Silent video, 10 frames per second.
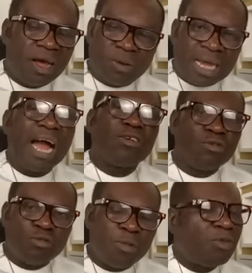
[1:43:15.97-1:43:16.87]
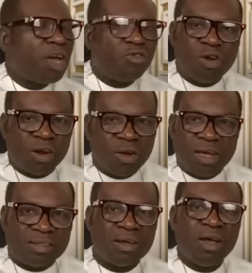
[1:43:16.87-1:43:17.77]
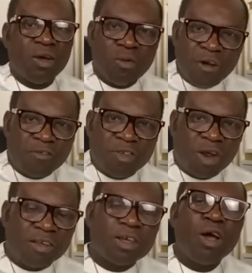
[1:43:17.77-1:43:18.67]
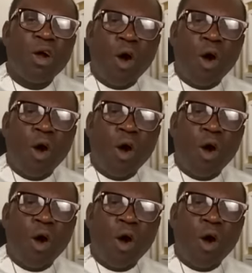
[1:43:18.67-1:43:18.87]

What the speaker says: They will charge you. Maybe you're $200, $150.